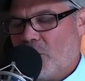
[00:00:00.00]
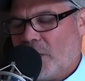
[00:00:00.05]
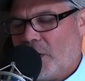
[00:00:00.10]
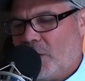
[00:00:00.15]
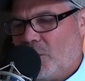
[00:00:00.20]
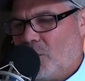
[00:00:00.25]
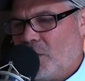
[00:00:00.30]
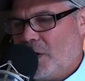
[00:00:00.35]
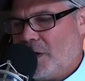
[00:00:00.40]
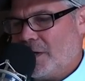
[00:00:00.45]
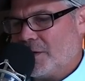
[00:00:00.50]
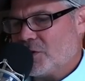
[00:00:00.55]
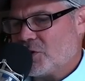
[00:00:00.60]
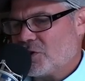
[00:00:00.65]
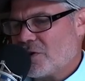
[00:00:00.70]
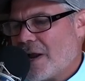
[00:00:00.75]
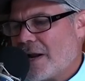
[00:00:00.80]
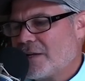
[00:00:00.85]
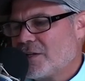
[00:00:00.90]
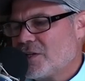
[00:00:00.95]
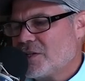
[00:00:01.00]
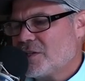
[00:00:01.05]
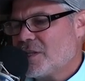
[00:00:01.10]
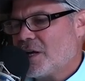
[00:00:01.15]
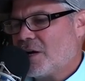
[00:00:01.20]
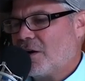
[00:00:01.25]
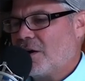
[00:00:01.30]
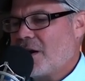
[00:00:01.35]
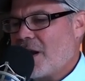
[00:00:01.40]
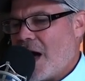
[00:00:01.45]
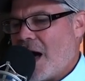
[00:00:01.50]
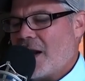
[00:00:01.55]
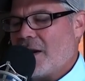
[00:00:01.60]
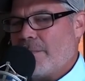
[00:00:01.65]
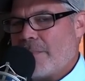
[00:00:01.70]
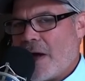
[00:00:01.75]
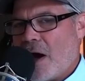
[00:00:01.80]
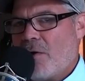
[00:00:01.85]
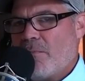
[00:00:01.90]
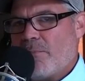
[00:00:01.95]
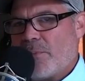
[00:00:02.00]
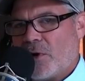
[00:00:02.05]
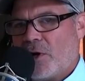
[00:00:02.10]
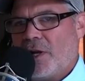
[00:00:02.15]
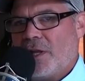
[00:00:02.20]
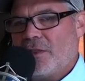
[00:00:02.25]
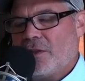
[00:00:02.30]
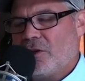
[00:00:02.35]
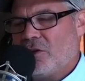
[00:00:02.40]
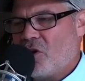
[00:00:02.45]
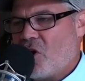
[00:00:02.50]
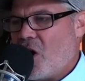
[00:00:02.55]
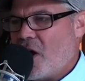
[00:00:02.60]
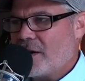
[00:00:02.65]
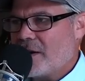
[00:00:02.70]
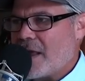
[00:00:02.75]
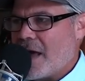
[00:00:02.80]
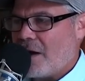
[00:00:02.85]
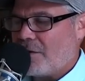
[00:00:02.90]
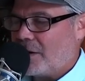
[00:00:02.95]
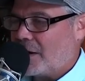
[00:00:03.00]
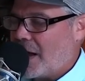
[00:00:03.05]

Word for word: We're going to work on strategies that are not about burning the lawn down.